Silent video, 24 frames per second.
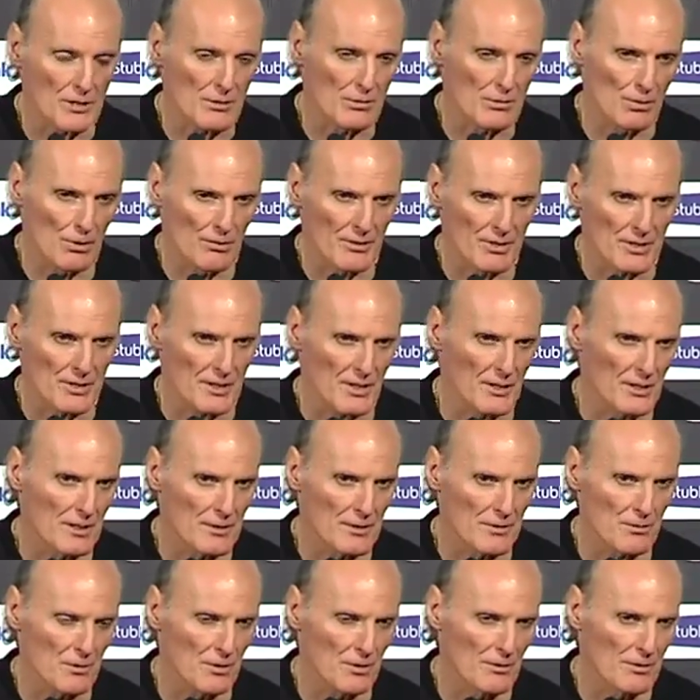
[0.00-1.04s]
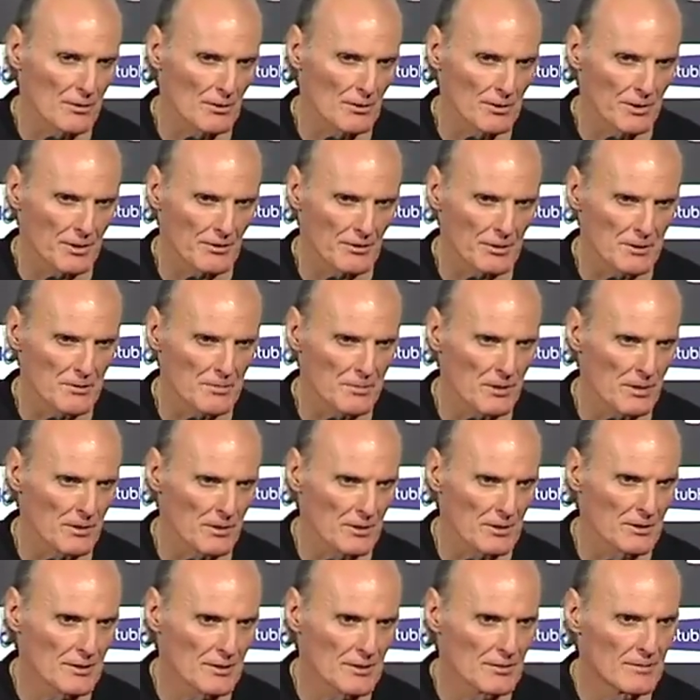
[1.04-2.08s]
Well, sometimes you
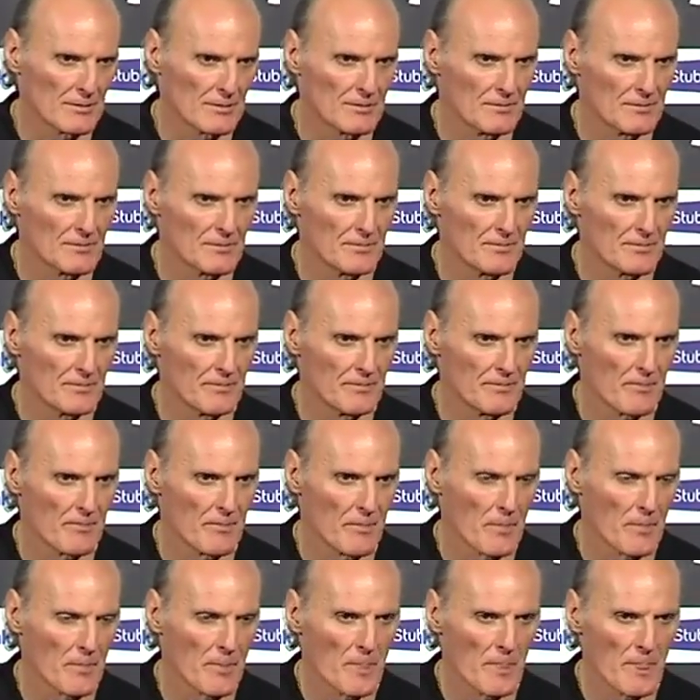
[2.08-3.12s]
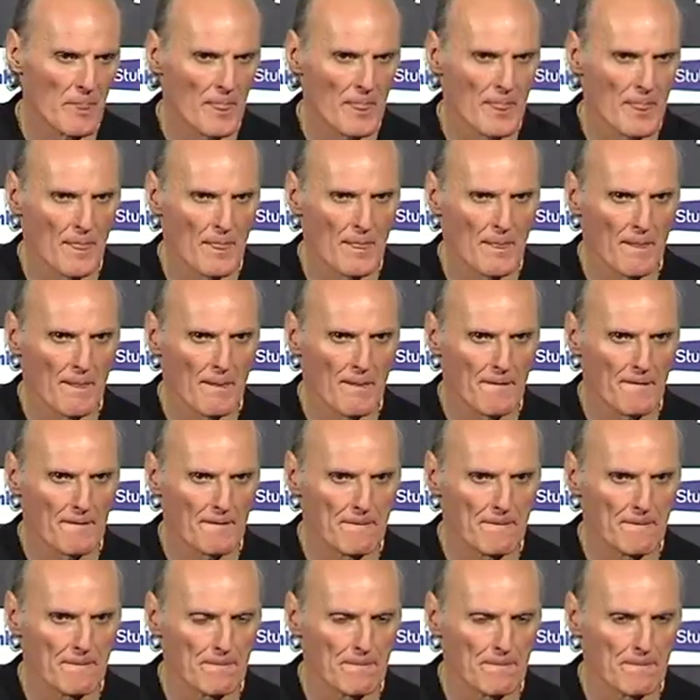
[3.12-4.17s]
win, sometimes you lose this
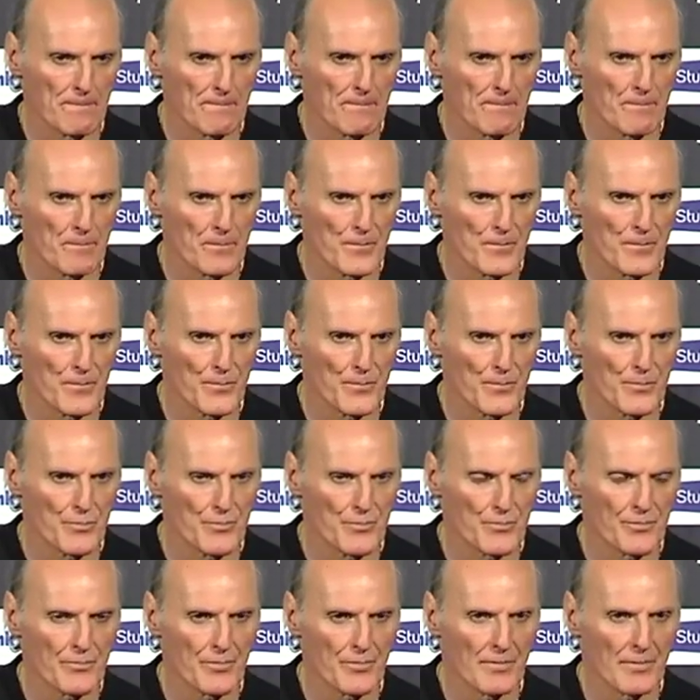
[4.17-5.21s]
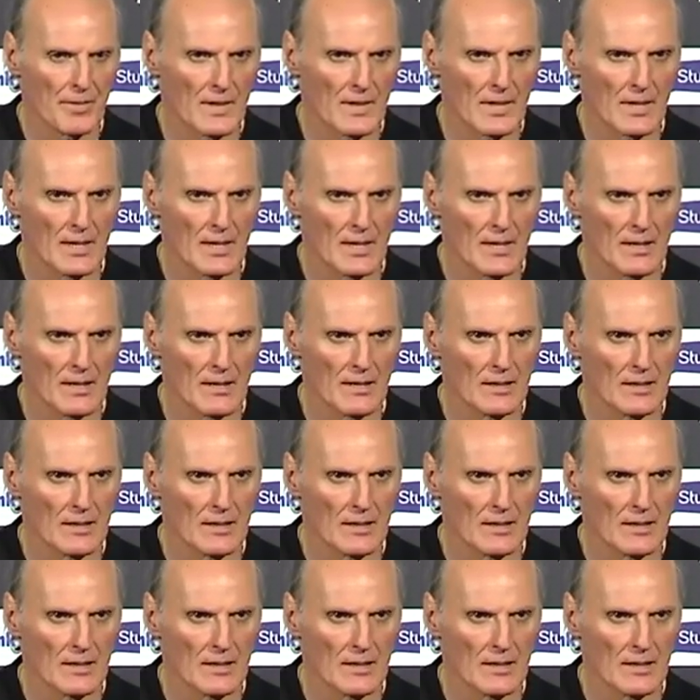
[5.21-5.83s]
kind of games. Questions?